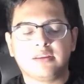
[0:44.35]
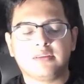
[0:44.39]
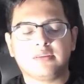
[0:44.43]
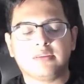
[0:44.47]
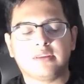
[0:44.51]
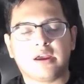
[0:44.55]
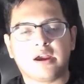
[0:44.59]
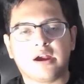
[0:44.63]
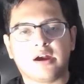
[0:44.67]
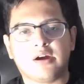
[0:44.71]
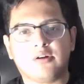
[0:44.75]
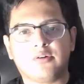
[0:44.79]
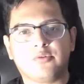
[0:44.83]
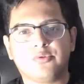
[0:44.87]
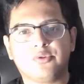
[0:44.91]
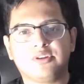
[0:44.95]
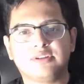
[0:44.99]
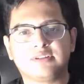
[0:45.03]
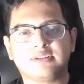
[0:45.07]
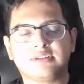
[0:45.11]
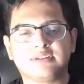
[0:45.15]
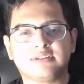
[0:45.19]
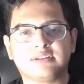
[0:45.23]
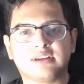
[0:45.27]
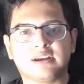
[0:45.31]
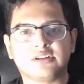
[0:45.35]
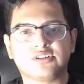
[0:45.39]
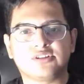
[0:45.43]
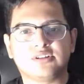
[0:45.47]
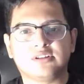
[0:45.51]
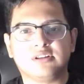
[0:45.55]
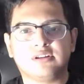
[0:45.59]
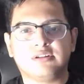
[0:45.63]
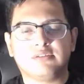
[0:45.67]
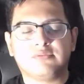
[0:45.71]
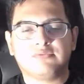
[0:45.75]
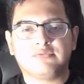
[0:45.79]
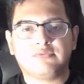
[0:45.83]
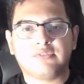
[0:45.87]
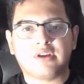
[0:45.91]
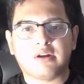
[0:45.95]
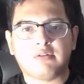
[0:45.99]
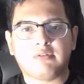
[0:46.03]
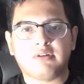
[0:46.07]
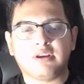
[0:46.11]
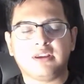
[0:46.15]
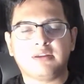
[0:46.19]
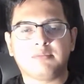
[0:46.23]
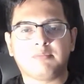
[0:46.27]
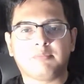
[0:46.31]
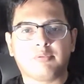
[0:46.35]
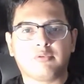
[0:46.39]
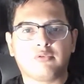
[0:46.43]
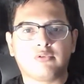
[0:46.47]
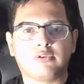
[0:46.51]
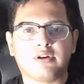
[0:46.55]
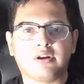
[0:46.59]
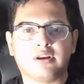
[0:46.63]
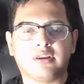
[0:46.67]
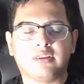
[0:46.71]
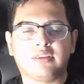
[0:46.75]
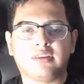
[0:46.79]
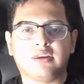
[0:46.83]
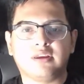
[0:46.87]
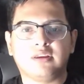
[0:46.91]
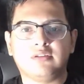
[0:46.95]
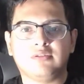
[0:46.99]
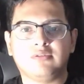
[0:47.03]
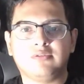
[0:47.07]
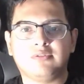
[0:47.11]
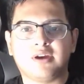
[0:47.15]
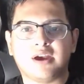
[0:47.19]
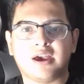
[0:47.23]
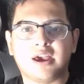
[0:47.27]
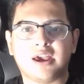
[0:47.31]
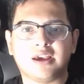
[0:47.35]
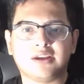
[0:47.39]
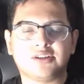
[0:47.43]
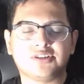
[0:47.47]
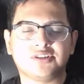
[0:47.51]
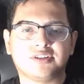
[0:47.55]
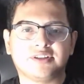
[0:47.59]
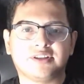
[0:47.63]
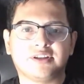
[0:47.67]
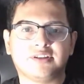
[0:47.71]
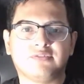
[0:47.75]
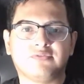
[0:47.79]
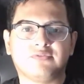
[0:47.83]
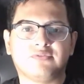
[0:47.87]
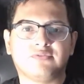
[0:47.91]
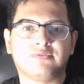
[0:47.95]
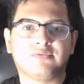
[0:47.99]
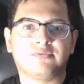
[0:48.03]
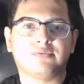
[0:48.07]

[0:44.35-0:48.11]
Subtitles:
Now, this is actually very important that you actually